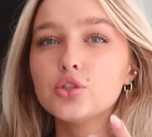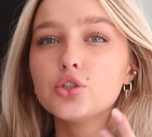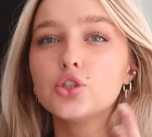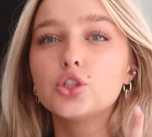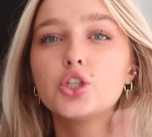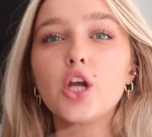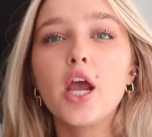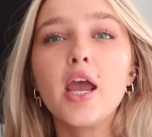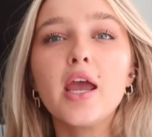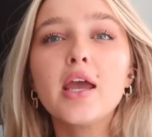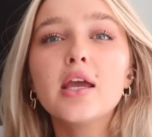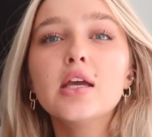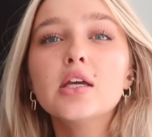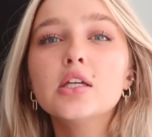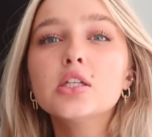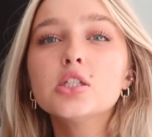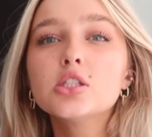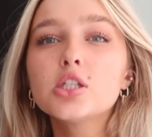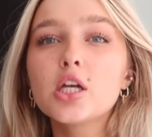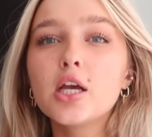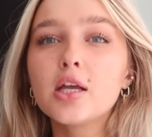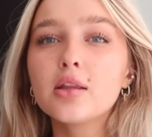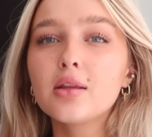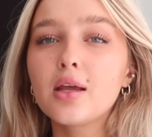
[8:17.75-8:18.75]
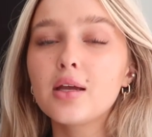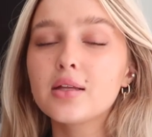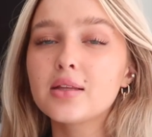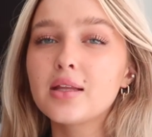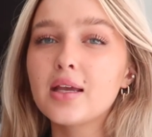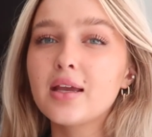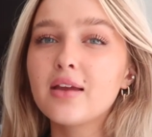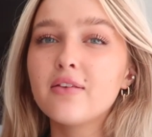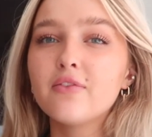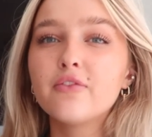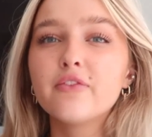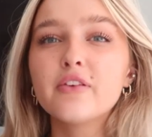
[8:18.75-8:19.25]
change and like
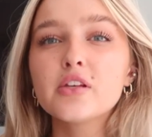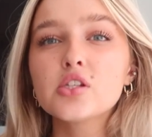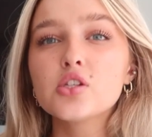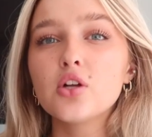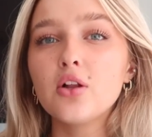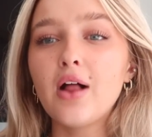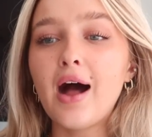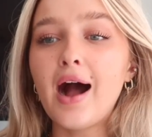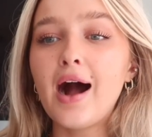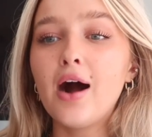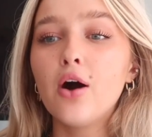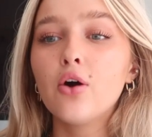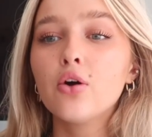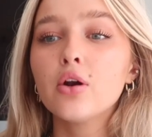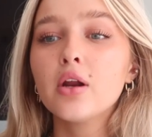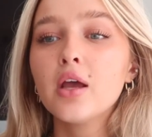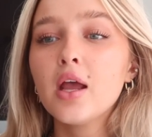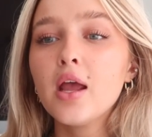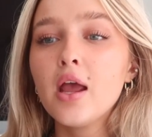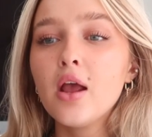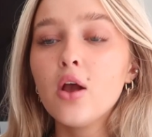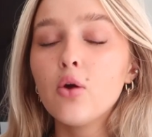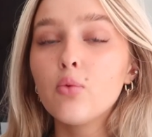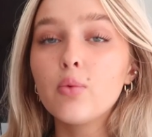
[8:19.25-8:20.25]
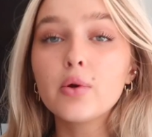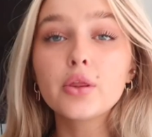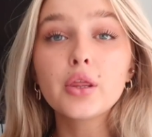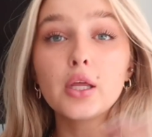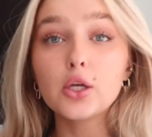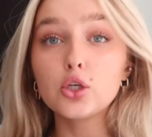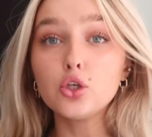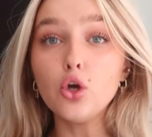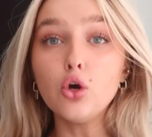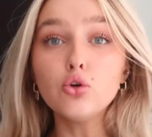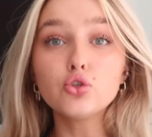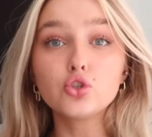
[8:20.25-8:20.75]
they can fizzle out with
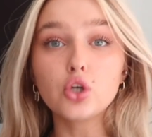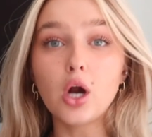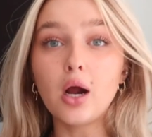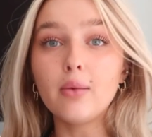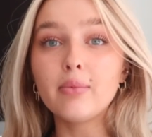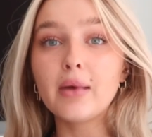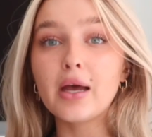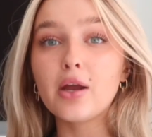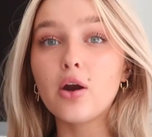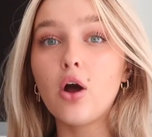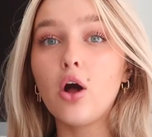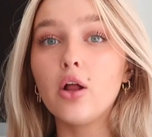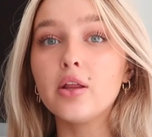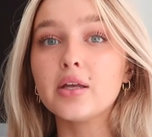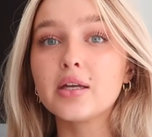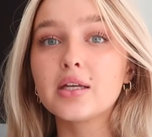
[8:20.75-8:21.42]
like no drama at all.